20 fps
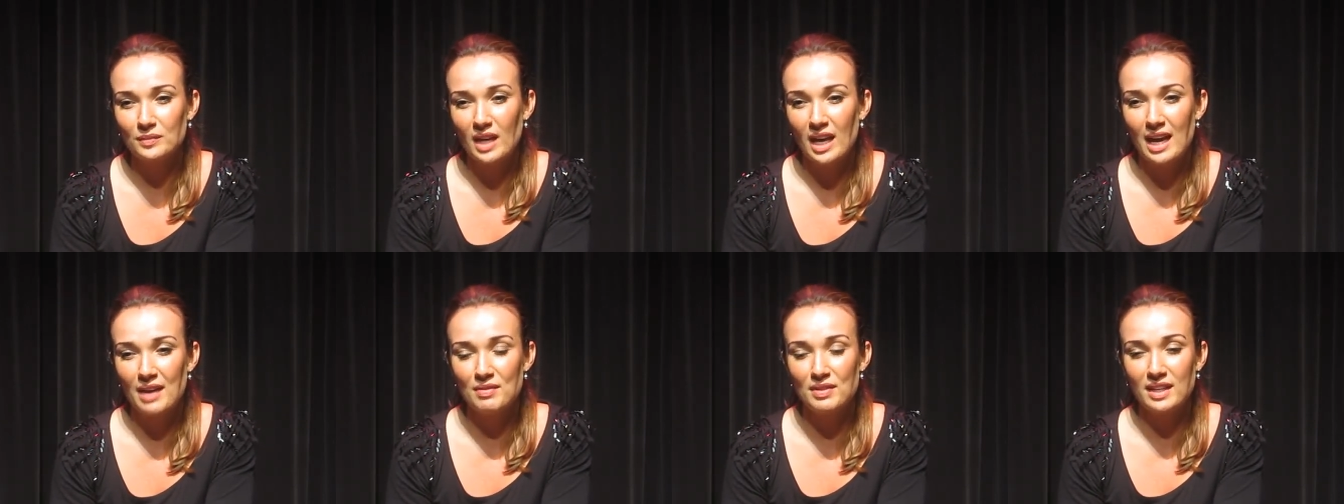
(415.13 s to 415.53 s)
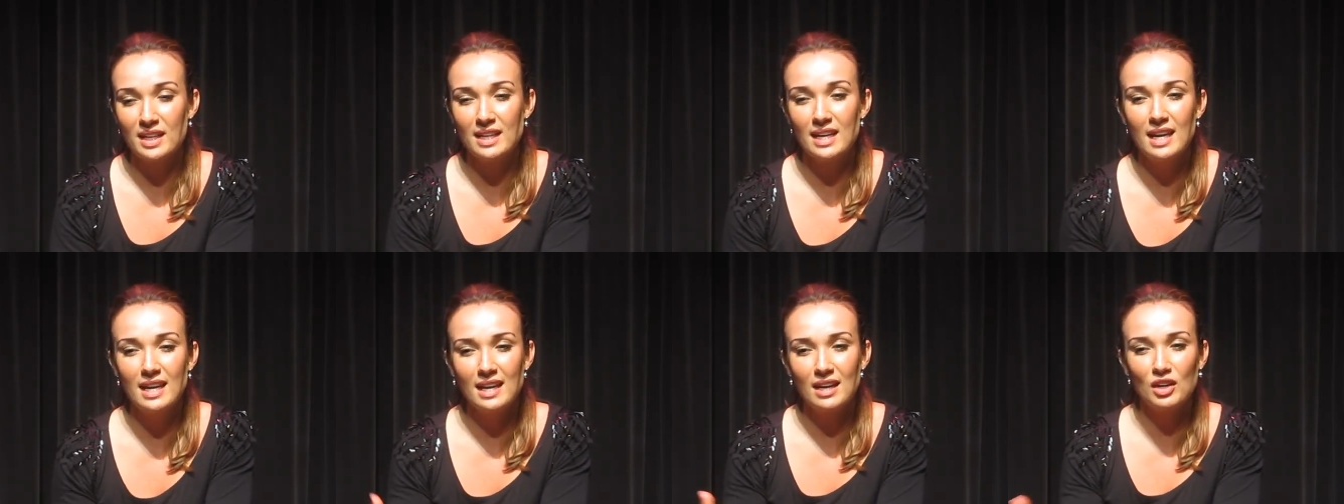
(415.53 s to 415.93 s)
I have the
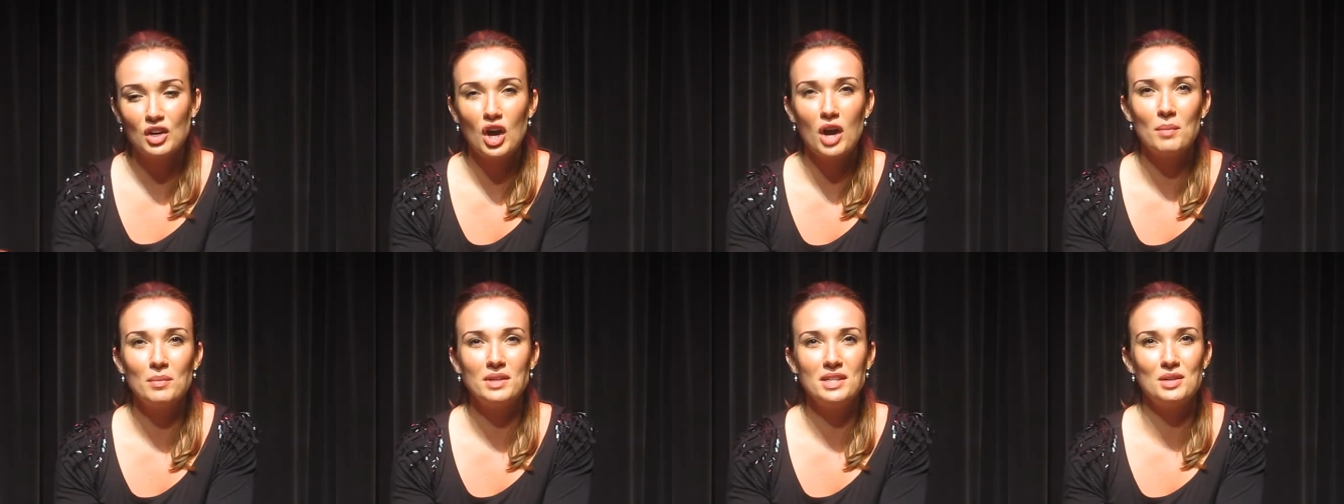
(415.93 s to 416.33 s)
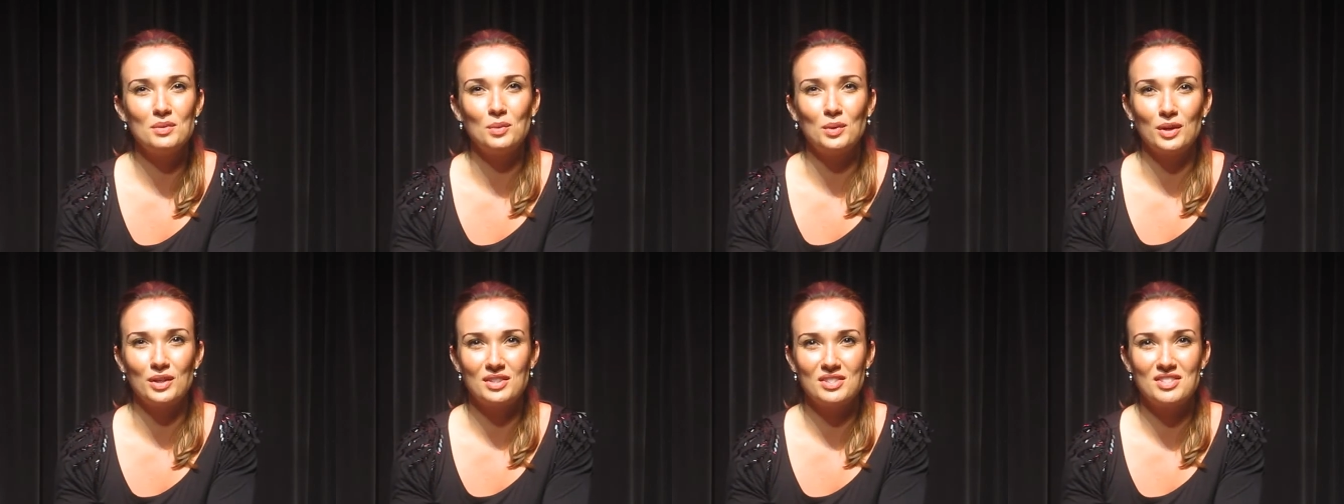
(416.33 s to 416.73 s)
Canadian Comedy
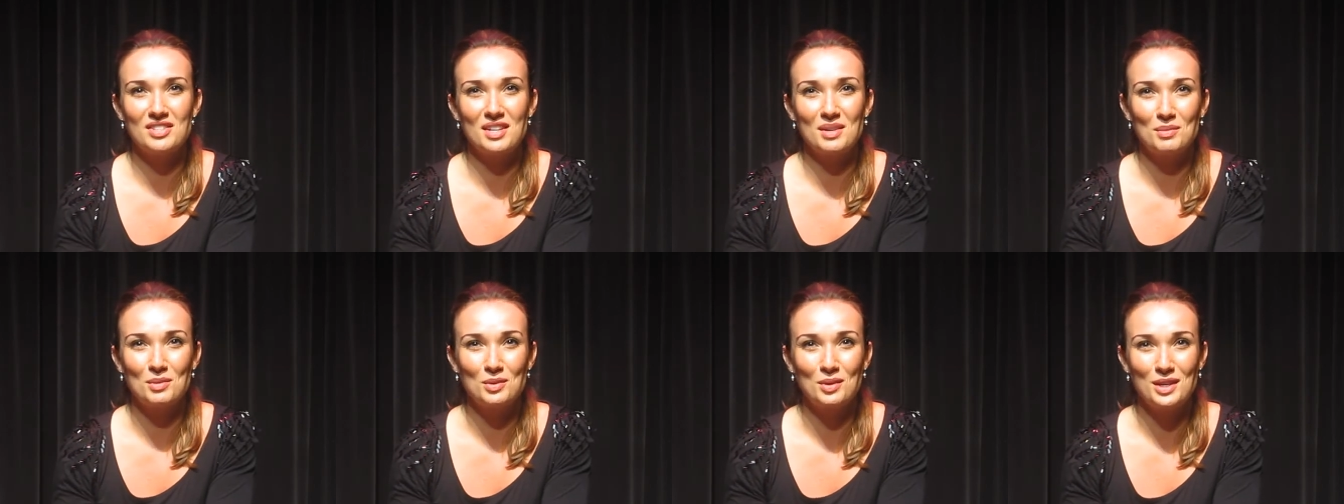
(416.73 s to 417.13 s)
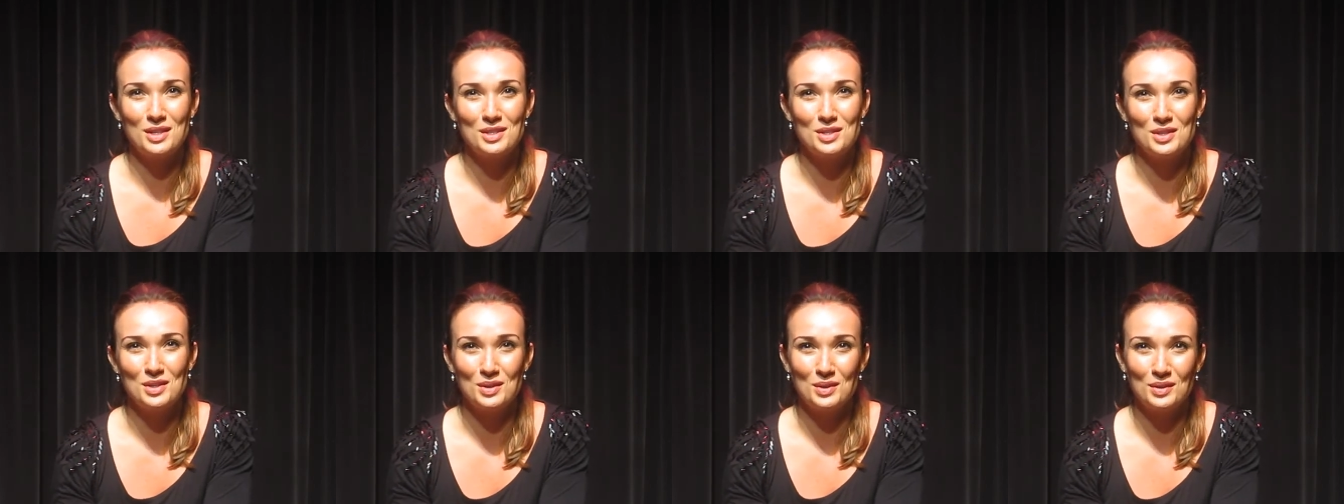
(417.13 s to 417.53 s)
Awards that I'm going
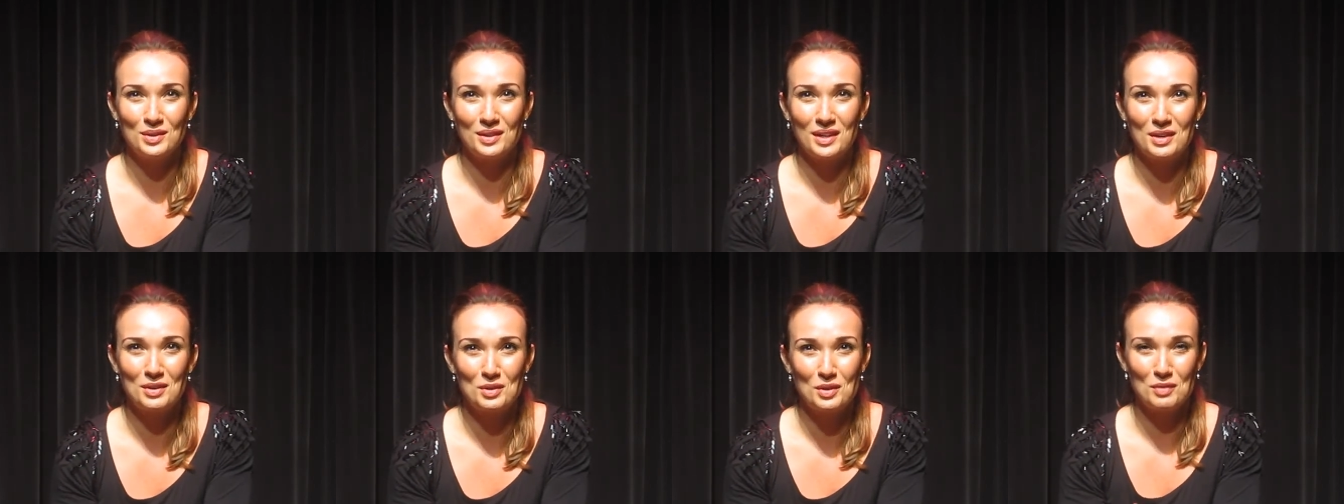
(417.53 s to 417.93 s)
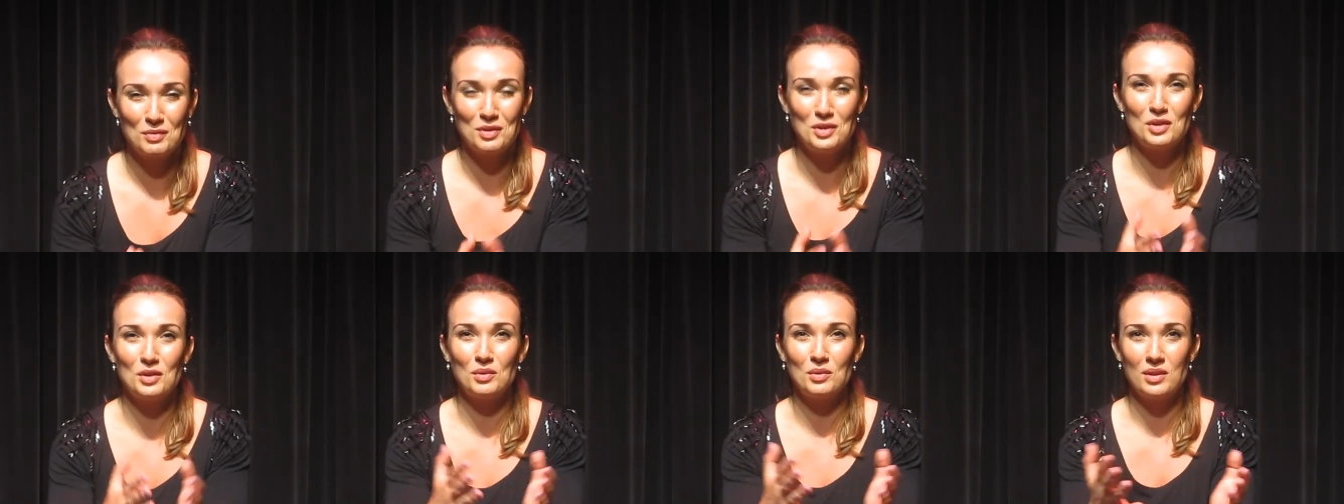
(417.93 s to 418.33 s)
to. I don't know if
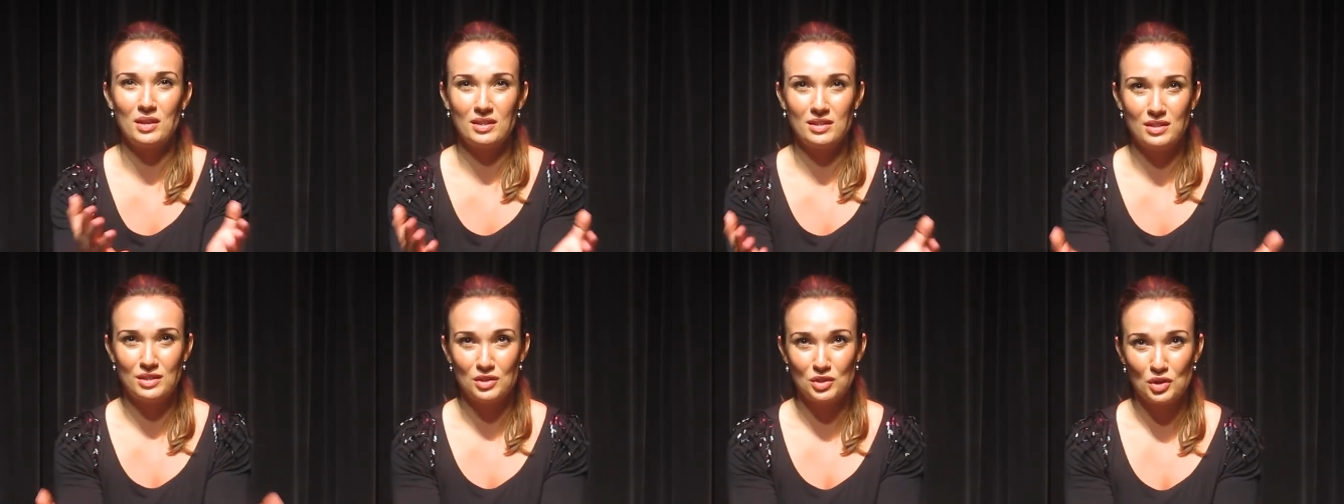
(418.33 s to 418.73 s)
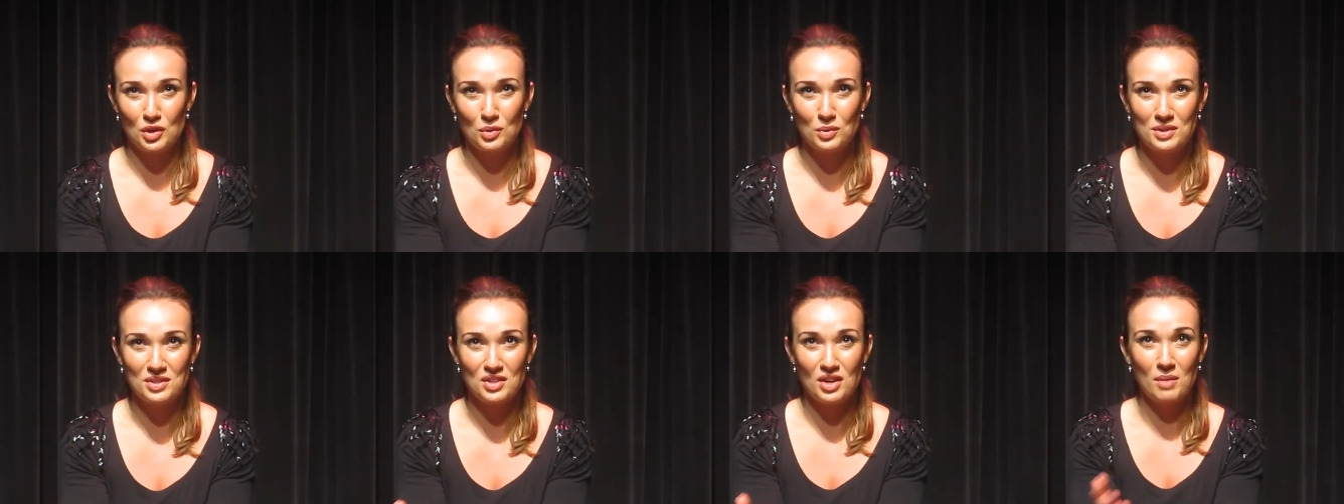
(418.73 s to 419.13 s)
you know that the show
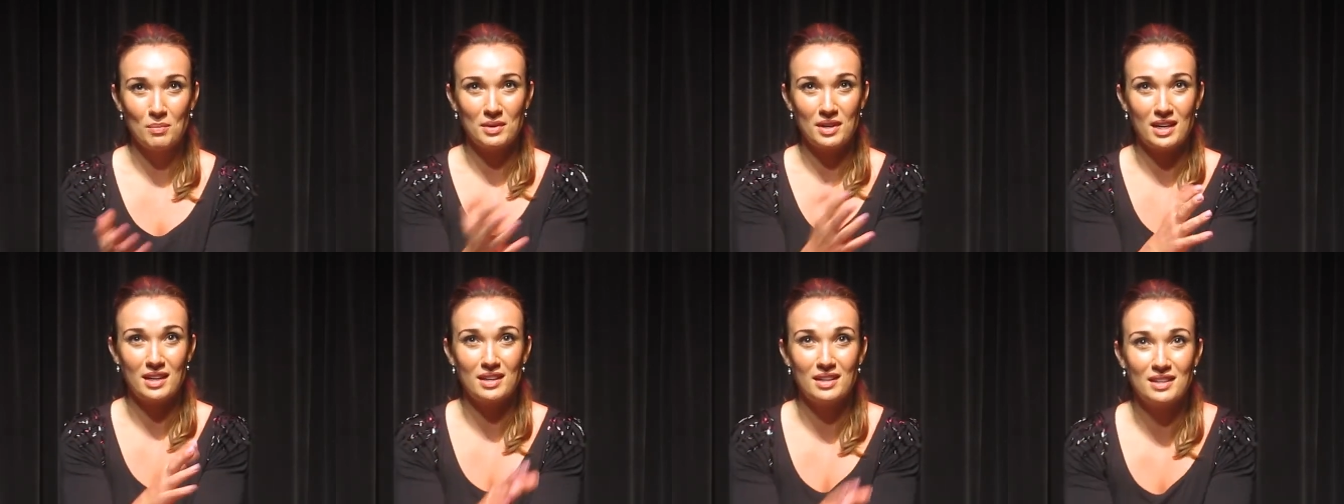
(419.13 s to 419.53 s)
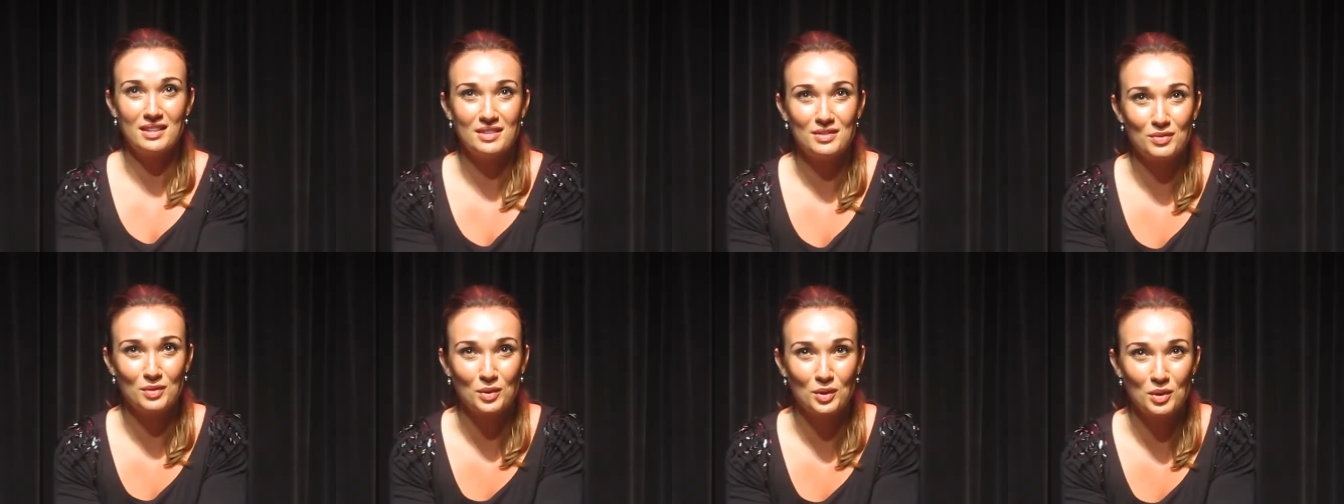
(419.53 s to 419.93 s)
was nominated
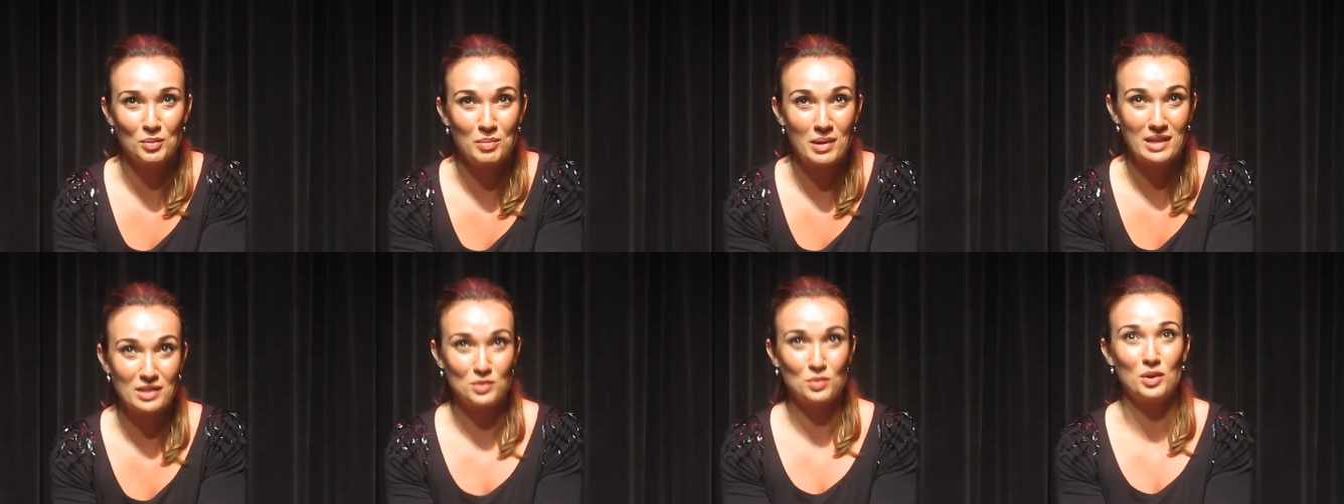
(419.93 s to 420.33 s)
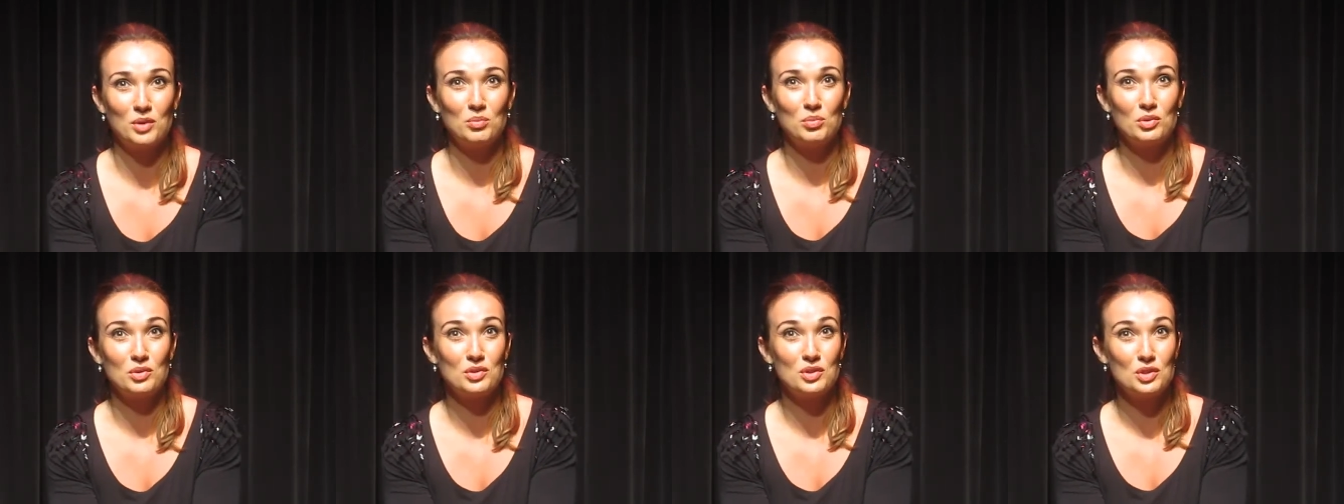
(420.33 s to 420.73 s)
for Best
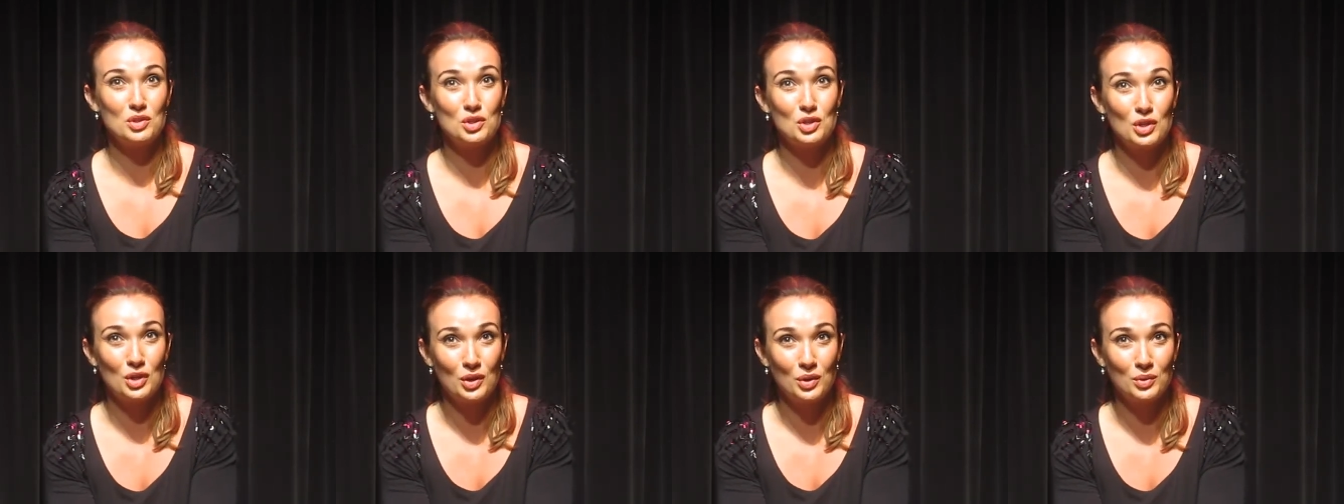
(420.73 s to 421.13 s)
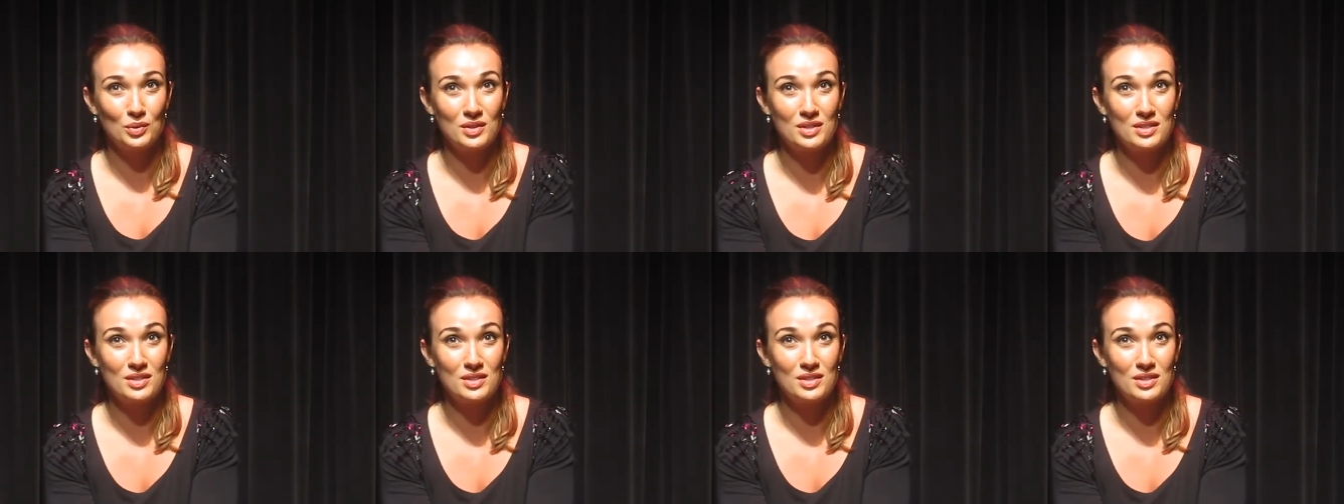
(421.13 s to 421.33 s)
One-Person Show.